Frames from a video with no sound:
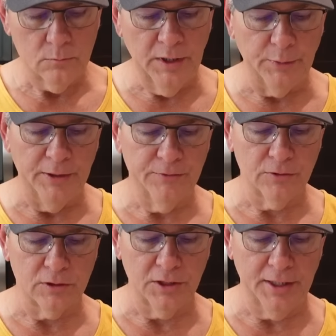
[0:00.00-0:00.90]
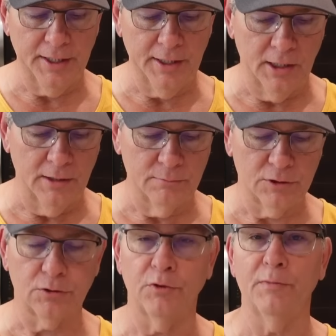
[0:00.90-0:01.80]
anyway, so today,
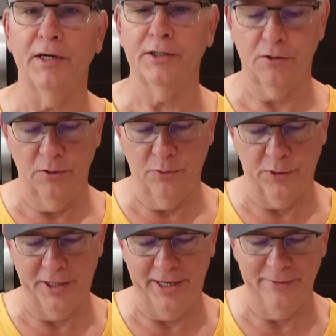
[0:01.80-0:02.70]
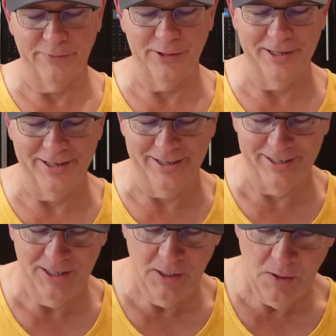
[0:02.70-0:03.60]
just a reminder of what I ate for the
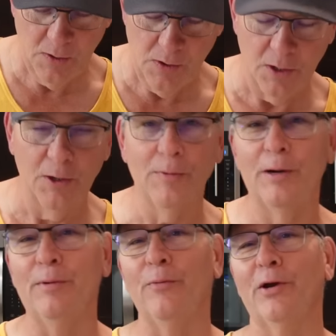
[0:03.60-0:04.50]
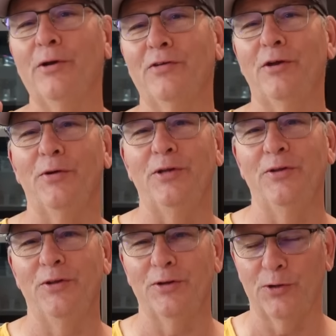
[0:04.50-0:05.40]
day. I meant what I said. It
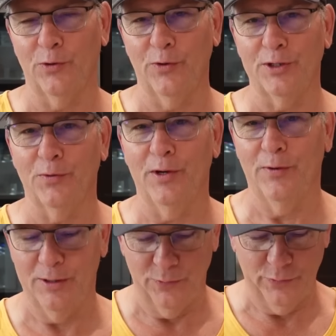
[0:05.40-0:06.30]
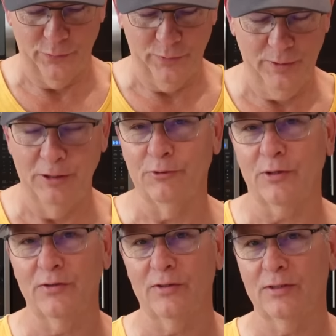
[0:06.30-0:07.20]
didn't go quite the way I wanted. It was
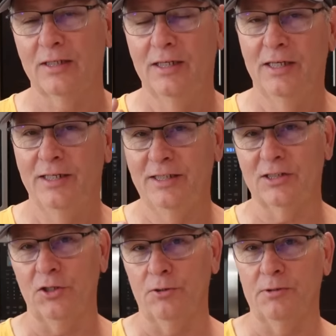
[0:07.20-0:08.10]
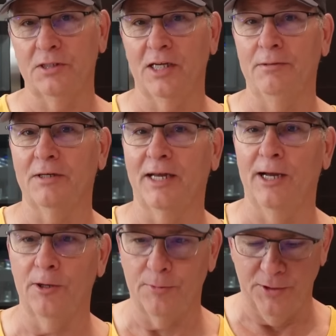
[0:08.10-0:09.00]
because it needs a little bit of time to
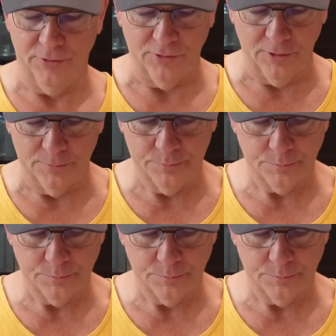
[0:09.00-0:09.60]
calibrate. So